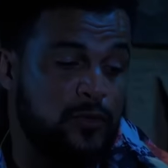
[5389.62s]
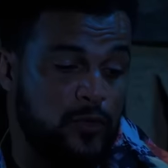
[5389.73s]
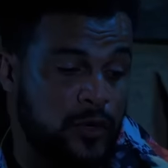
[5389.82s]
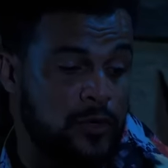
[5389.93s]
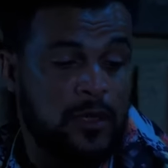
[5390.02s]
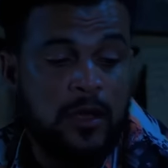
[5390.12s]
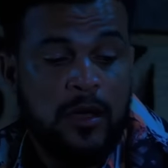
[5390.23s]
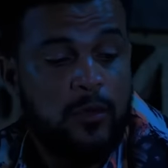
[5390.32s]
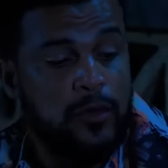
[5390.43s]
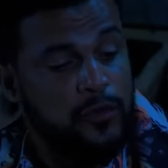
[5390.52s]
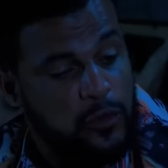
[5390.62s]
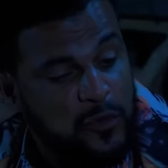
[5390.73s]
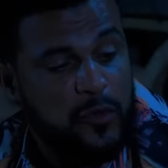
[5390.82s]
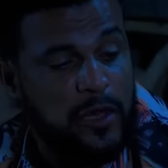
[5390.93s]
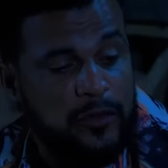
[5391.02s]
between us was
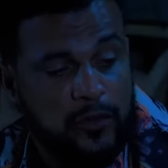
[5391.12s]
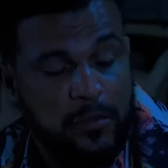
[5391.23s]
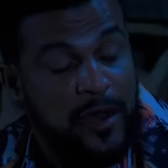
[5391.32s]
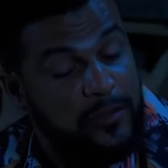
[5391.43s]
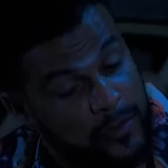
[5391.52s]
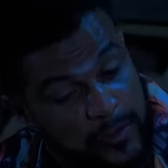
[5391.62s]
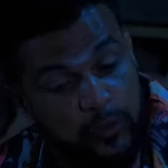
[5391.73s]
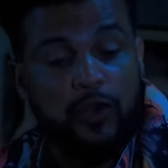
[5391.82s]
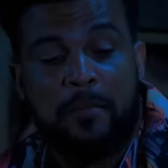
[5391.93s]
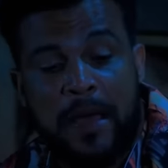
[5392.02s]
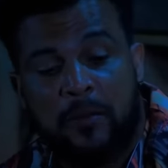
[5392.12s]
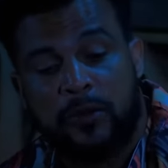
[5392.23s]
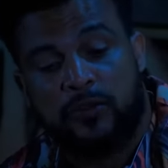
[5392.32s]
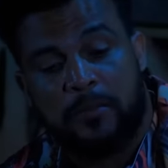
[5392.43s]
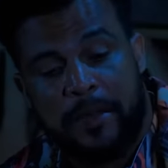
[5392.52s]
youthful exuberance. It's Ijoma I want to